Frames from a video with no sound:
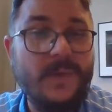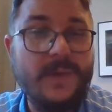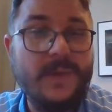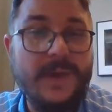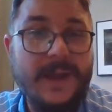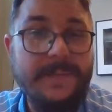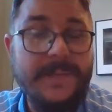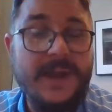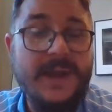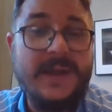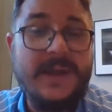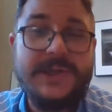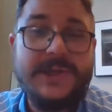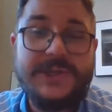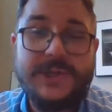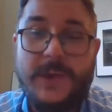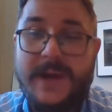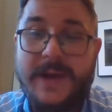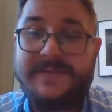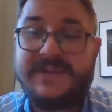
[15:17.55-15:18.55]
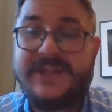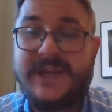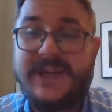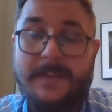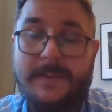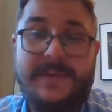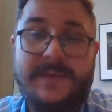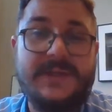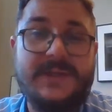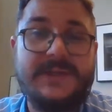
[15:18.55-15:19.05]
Okay, so I've
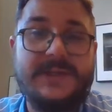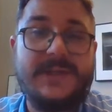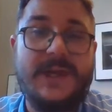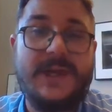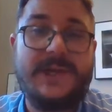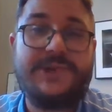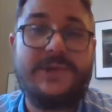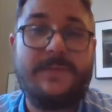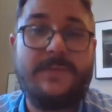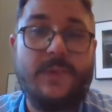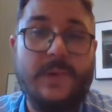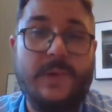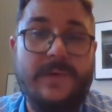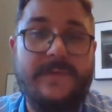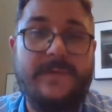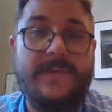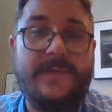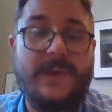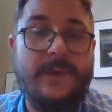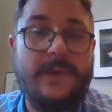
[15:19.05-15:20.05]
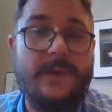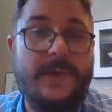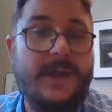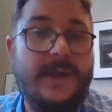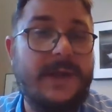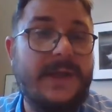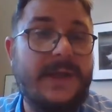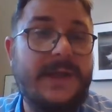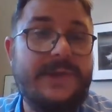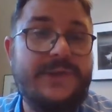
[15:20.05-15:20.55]
set up a discussion board for you
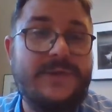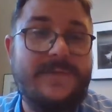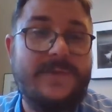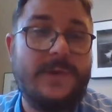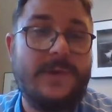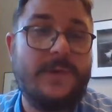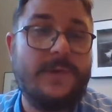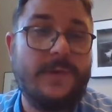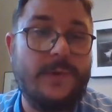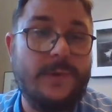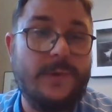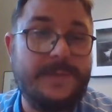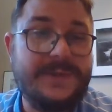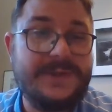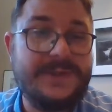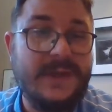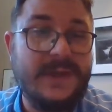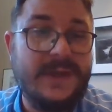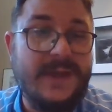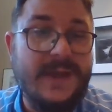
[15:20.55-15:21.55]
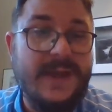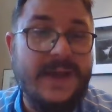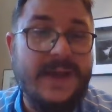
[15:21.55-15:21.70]
in each of your groups.